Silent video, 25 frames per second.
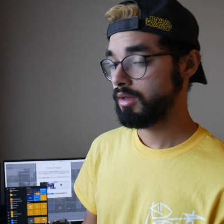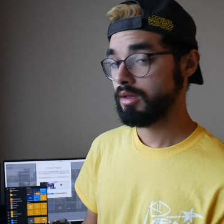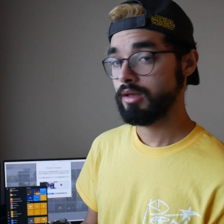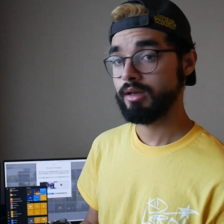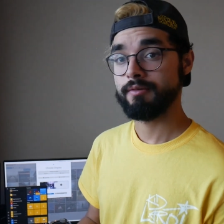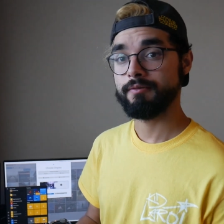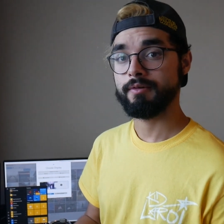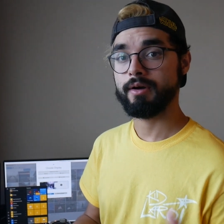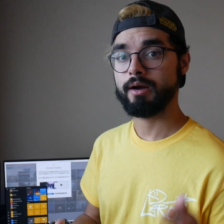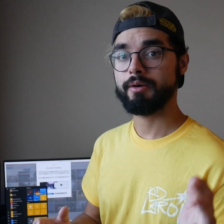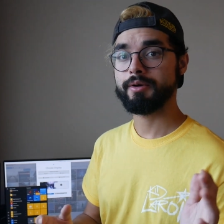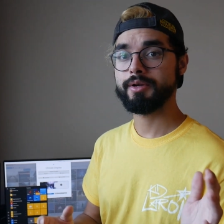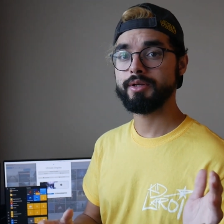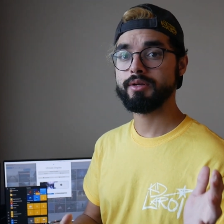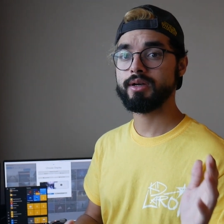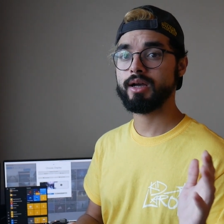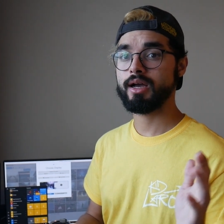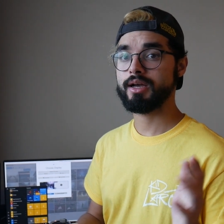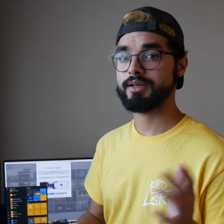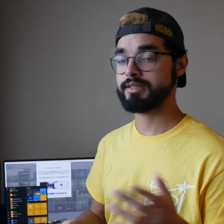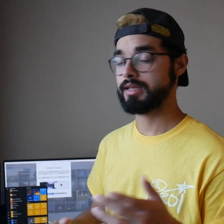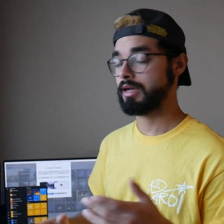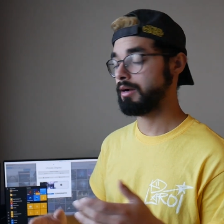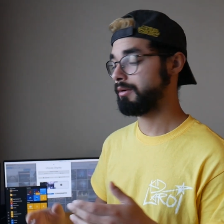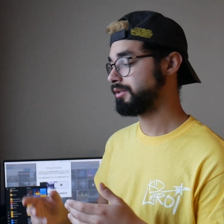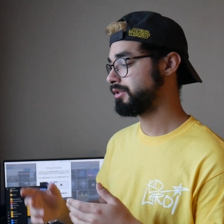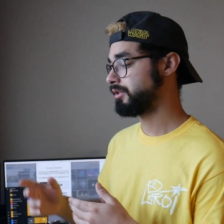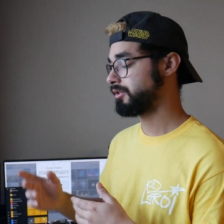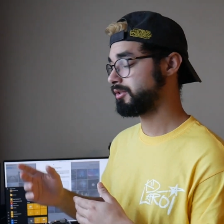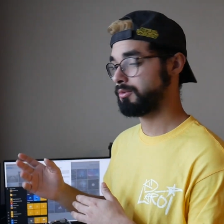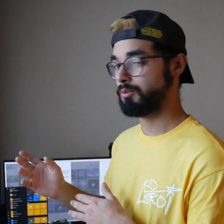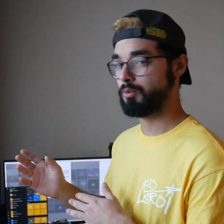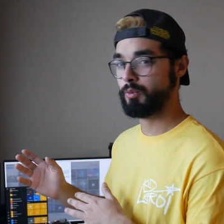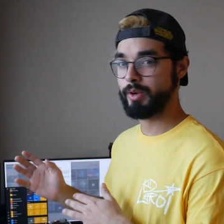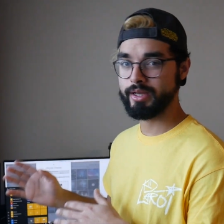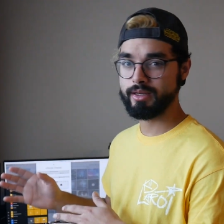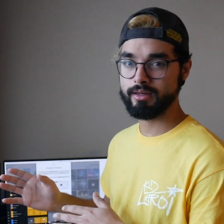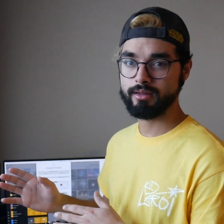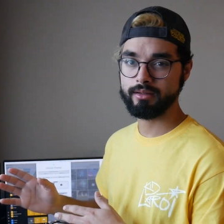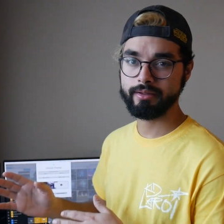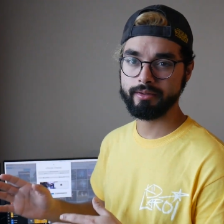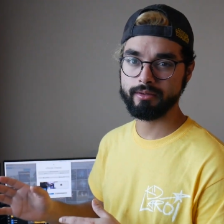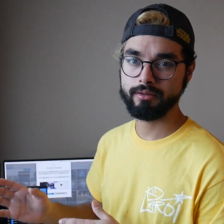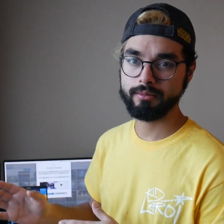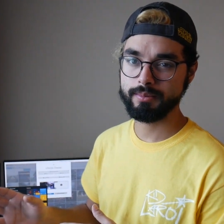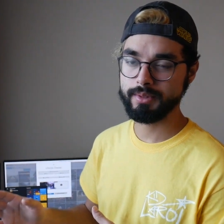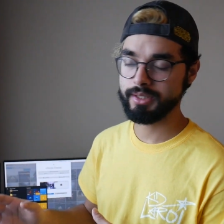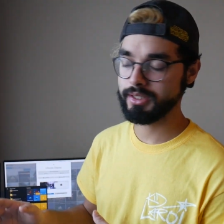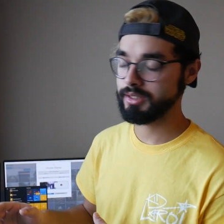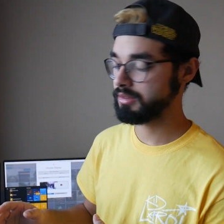If I were you guys, I would just wait a
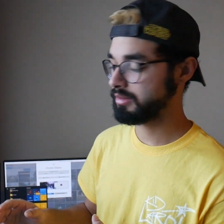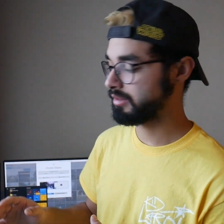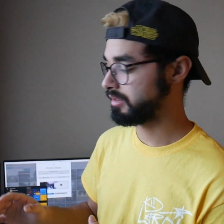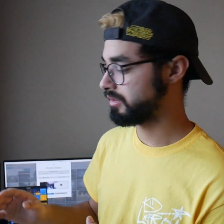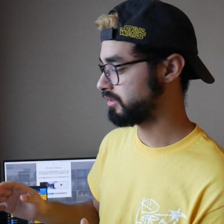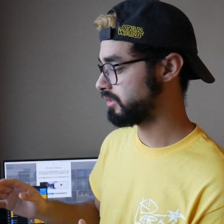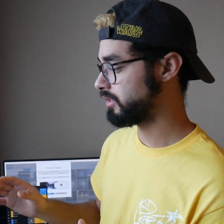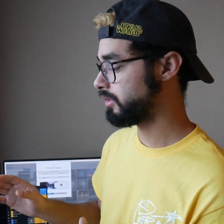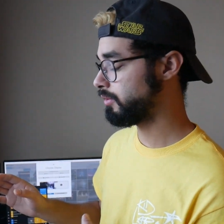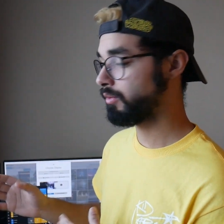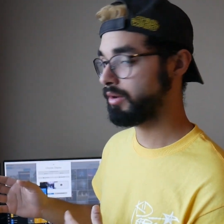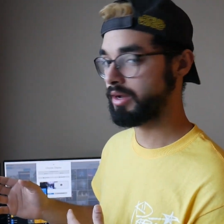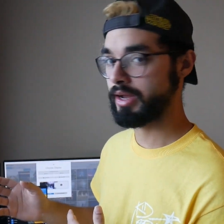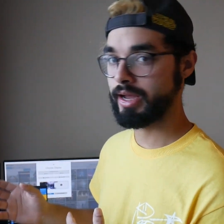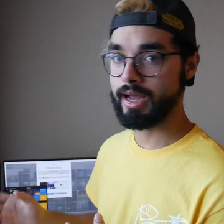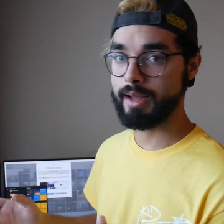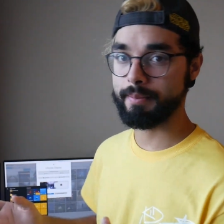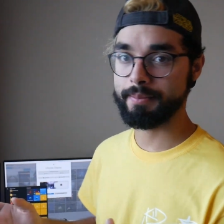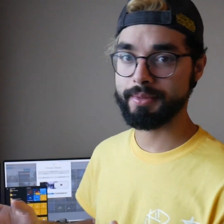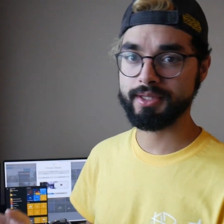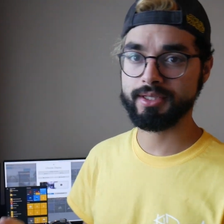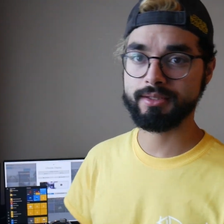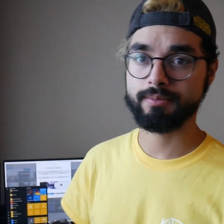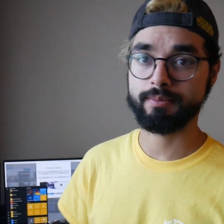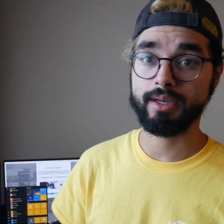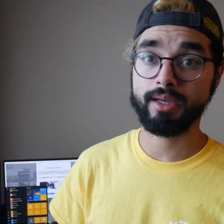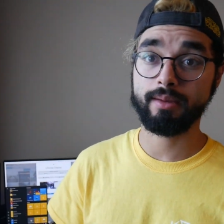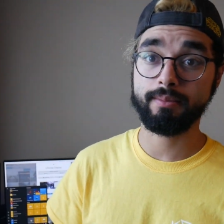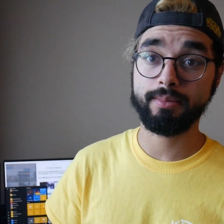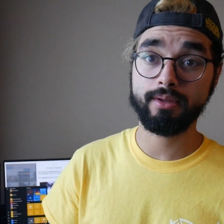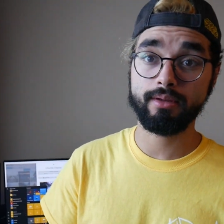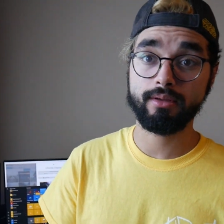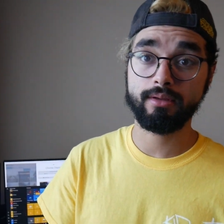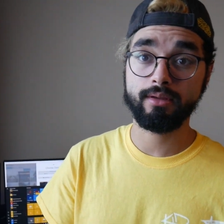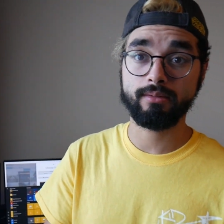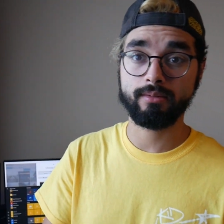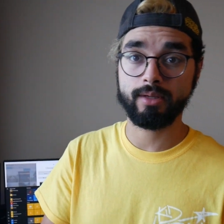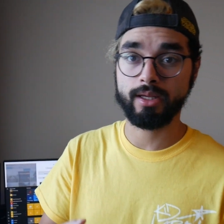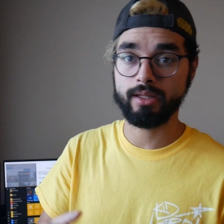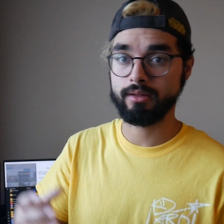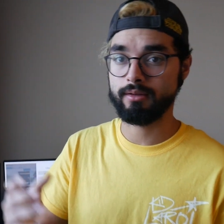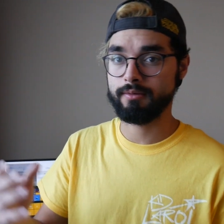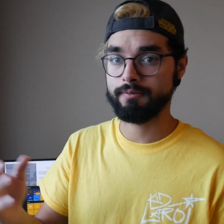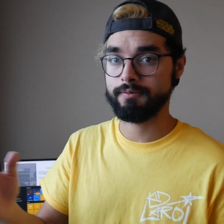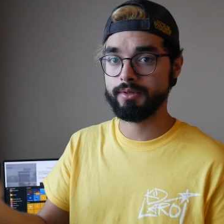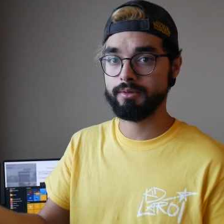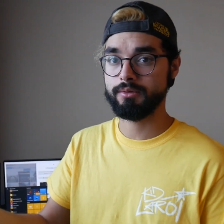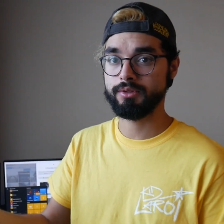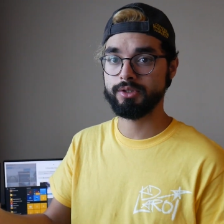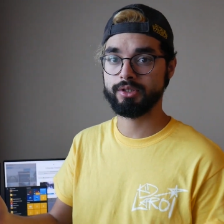little bit to see what happens. Maybe in the
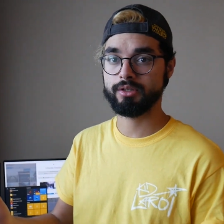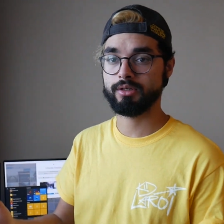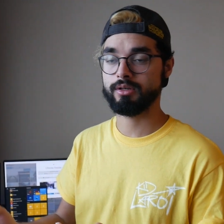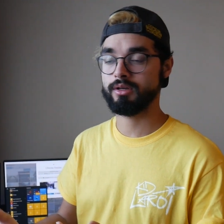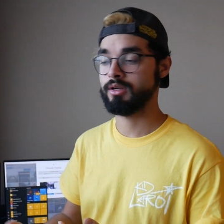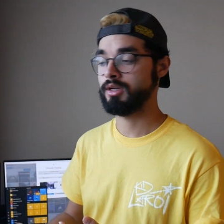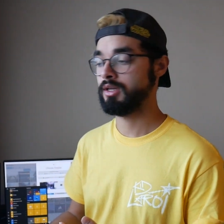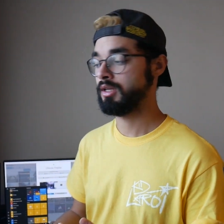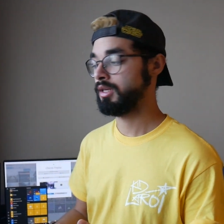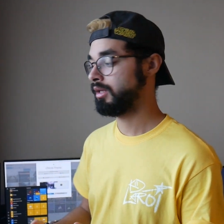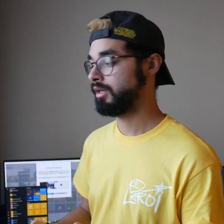future